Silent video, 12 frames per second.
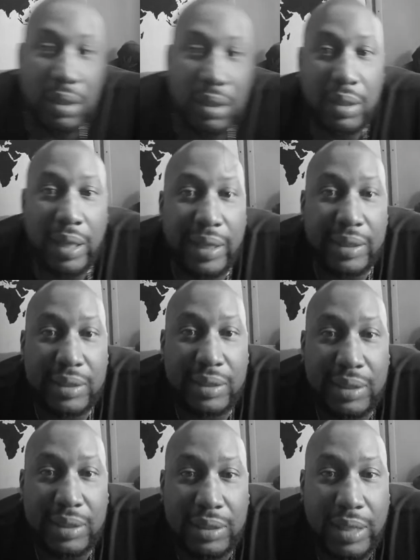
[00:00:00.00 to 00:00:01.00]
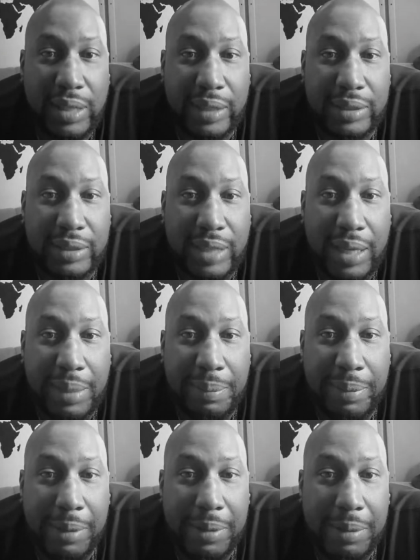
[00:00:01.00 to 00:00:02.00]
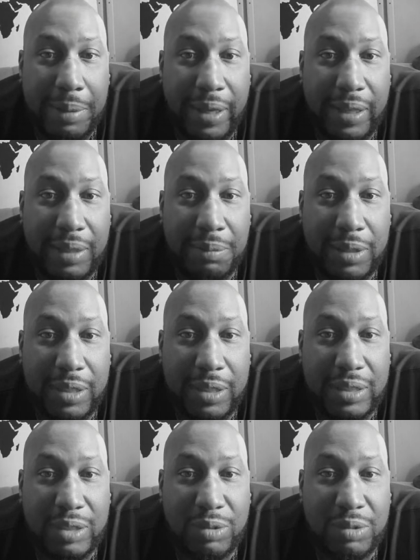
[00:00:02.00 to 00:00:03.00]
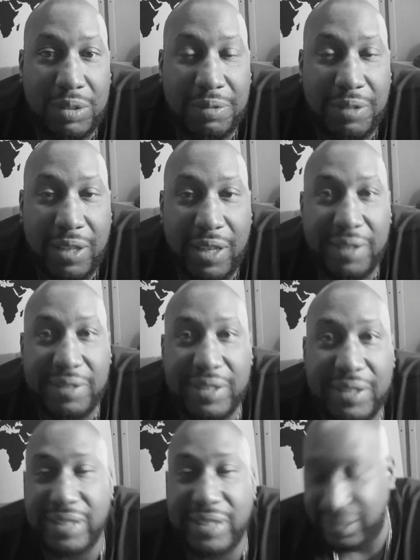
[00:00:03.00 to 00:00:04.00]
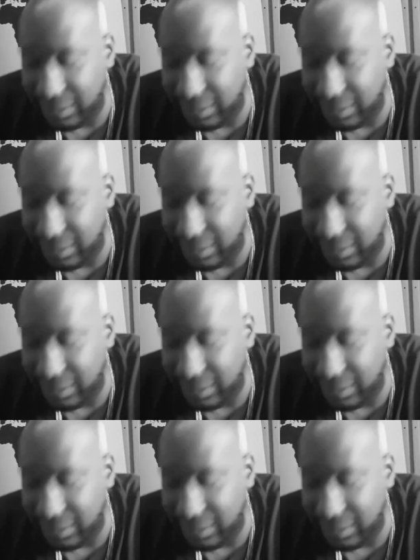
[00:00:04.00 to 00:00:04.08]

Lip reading: Like it's like Sada Baby Banging Blood at 25, yeah.